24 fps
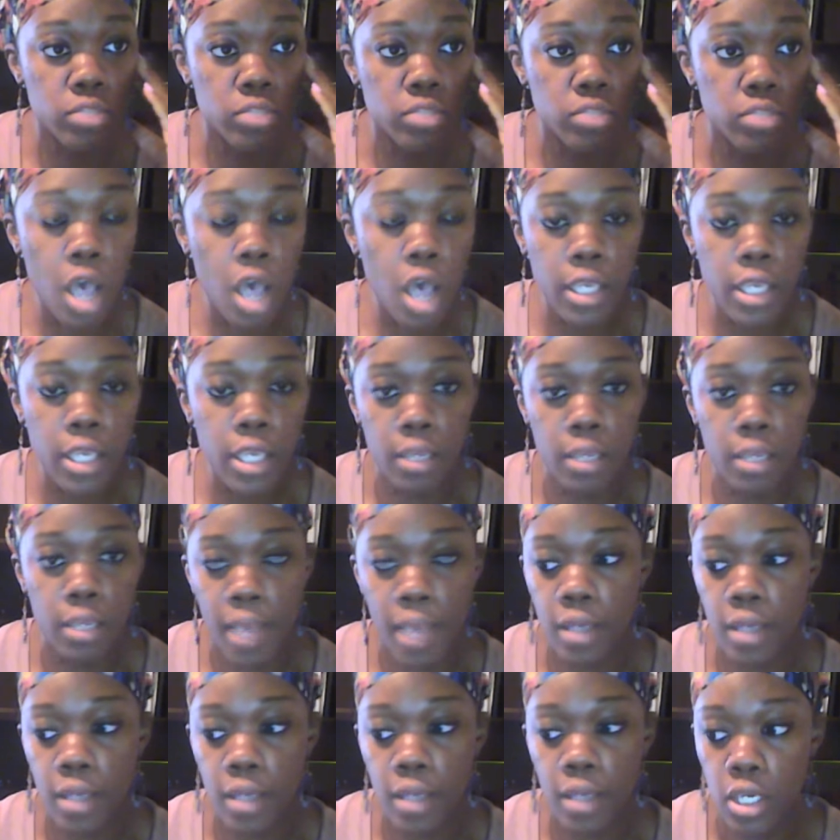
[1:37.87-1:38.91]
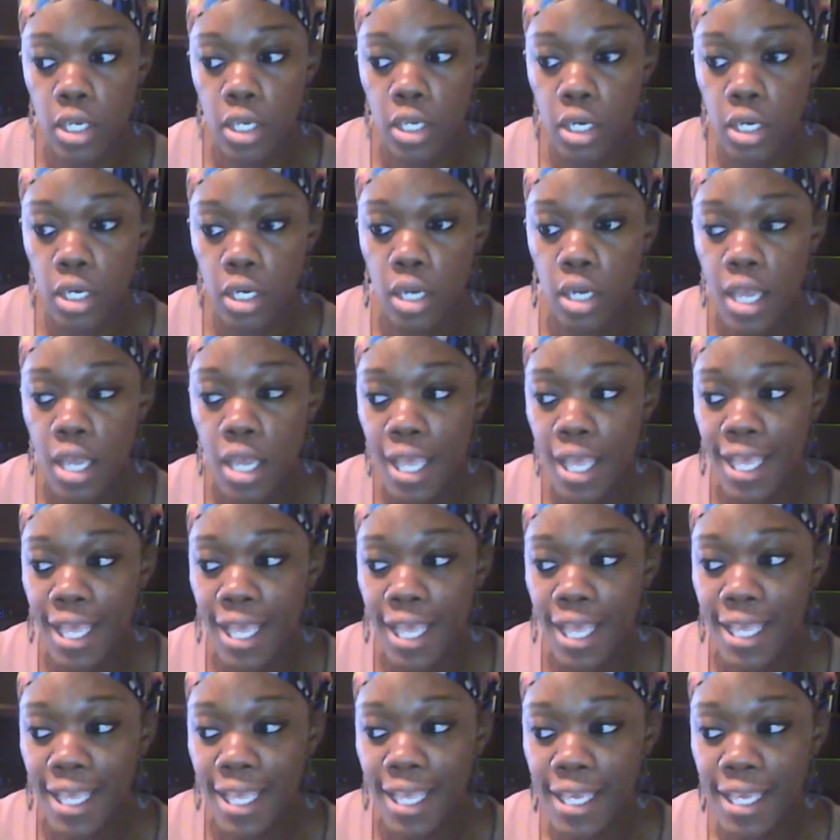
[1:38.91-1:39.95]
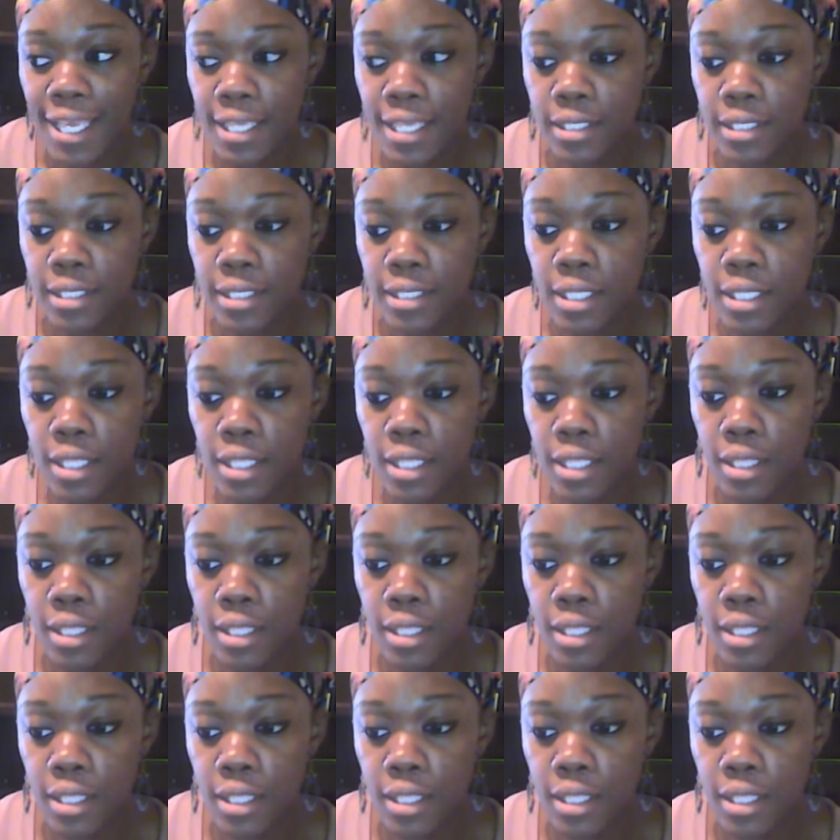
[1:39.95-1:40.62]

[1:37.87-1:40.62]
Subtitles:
talking about here is